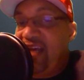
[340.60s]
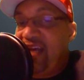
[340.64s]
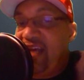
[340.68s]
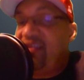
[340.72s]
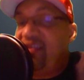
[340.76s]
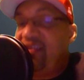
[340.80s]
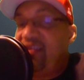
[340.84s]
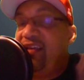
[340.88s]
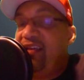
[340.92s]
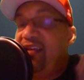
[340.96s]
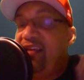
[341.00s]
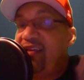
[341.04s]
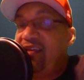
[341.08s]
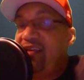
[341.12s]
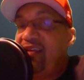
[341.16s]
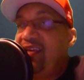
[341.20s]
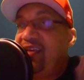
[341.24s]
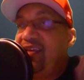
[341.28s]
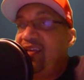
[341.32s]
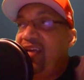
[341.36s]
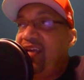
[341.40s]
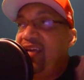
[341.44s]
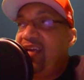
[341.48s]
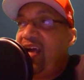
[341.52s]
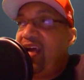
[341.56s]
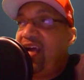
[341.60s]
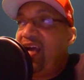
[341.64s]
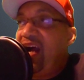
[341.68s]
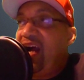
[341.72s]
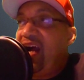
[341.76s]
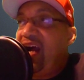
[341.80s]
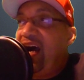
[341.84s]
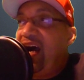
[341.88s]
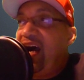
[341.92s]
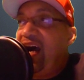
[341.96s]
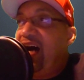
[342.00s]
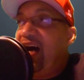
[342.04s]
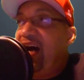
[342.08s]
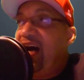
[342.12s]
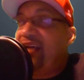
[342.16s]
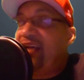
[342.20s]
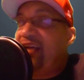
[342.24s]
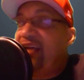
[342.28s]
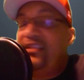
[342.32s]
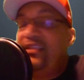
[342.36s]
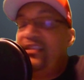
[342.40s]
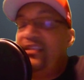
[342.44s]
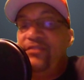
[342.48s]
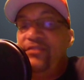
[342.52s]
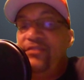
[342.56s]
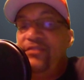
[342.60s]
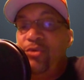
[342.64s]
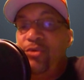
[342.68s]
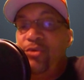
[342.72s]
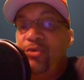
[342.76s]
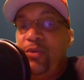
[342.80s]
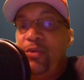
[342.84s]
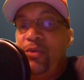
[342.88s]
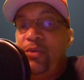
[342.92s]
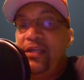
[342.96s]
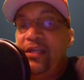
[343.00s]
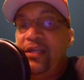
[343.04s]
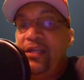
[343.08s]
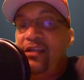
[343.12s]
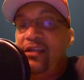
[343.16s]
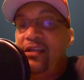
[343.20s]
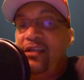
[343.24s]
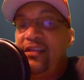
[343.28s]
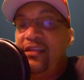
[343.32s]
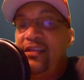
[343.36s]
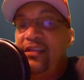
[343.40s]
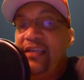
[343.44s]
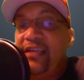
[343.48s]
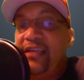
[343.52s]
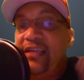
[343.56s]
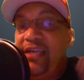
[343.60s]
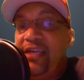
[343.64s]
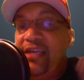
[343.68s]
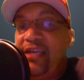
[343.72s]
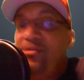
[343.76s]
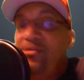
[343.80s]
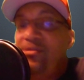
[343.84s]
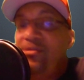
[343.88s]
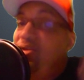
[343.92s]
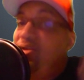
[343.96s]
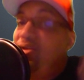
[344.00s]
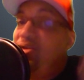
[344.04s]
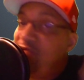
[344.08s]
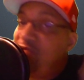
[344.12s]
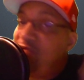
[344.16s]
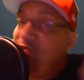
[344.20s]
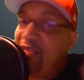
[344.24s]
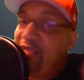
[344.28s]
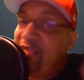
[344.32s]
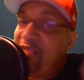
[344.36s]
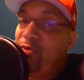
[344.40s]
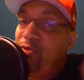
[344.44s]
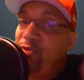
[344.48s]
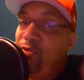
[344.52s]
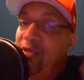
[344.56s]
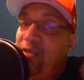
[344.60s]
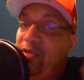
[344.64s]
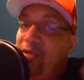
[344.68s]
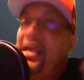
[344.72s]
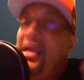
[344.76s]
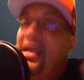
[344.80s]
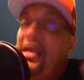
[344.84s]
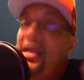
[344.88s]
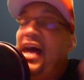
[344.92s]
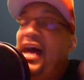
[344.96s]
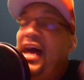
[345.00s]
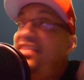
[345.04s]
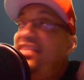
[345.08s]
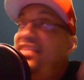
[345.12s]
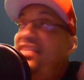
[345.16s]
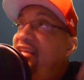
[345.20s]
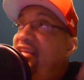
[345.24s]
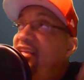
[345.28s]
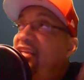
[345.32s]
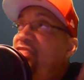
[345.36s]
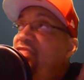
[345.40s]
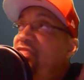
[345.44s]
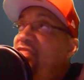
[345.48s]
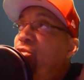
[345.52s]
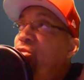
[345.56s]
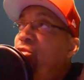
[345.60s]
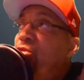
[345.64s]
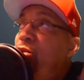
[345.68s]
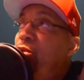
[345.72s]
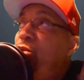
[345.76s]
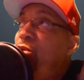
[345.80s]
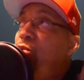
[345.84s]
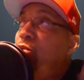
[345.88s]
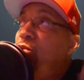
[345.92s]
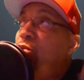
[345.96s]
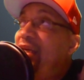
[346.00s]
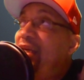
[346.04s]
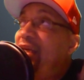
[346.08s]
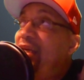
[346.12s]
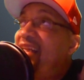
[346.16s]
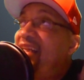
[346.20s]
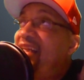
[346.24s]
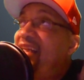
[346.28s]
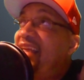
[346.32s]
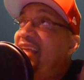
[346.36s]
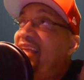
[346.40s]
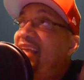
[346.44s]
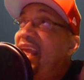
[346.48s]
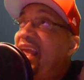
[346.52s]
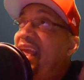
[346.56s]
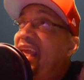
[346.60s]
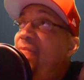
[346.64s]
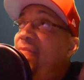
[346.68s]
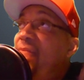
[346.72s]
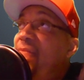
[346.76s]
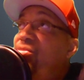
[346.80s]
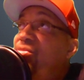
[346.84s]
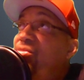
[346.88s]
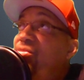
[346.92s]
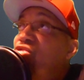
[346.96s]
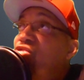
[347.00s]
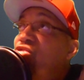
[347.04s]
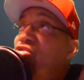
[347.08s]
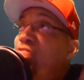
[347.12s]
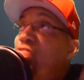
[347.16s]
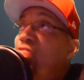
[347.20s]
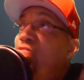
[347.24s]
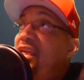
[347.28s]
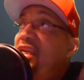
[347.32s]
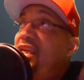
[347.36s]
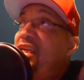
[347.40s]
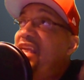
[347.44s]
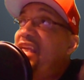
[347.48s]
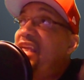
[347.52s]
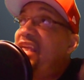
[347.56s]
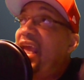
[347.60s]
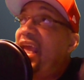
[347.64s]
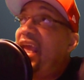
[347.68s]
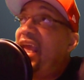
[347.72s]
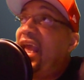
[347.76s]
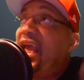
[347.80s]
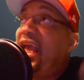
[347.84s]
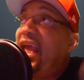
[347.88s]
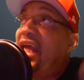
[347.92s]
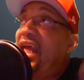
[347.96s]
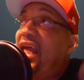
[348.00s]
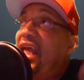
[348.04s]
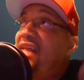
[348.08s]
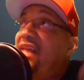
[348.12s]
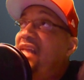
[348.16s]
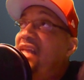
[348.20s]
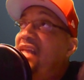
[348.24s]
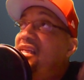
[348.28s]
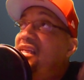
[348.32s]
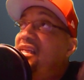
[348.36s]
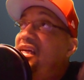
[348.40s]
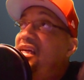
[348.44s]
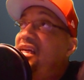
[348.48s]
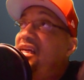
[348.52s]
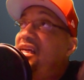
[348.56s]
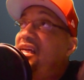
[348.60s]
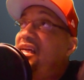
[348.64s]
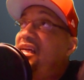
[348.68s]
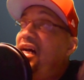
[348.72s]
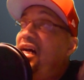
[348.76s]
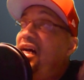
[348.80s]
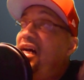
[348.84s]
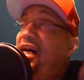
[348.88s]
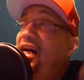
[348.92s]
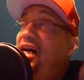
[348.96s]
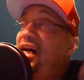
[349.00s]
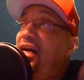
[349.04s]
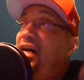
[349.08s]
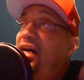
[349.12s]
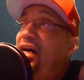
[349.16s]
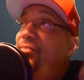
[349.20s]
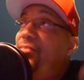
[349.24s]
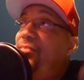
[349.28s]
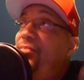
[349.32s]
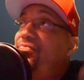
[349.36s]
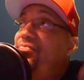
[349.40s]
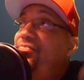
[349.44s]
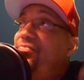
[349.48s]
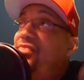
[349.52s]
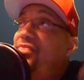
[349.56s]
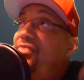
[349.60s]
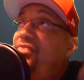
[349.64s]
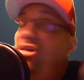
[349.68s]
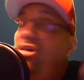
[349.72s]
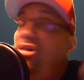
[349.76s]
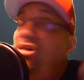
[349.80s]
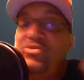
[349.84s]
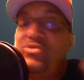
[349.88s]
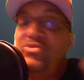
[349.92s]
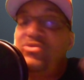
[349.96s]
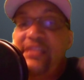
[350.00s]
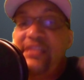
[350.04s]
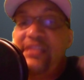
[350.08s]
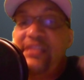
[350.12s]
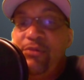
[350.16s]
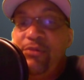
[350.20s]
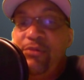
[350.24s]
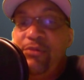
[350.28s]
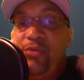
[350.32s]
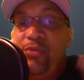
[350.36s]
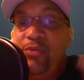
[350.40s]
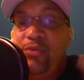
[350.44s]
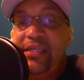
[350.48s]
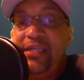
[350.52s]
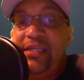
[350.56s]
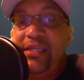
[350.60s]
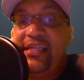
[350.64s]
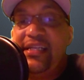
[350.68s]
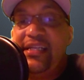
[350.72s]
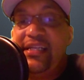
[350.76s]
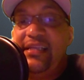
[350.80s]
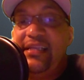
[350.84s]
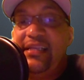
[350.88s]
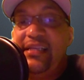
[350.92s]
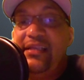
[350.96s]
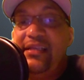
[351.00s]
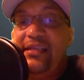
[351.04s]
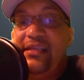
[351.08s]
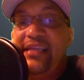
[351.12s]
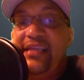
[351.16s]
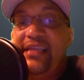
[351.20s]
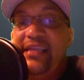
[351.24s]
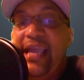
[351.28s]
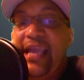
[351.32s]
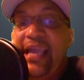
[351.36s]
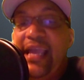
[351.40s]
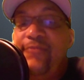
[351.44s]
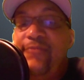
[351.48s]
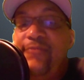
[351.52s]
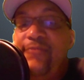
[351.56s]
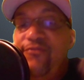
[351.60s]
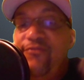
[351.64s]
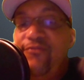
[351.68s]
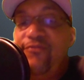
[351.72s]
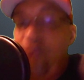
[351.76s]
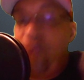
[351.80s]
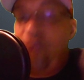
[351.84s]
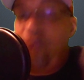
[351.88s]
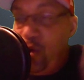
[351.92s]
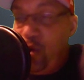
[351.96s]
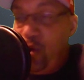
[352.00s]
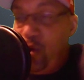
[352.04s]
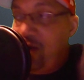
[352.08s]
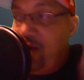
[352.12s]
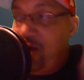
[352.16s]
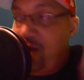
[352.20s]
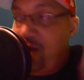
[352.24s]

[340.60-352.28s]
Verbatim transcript: think uh, Cleveland will win another game. Golden State will win. I think Cleveland will win game three, and um, Golden State will win game four.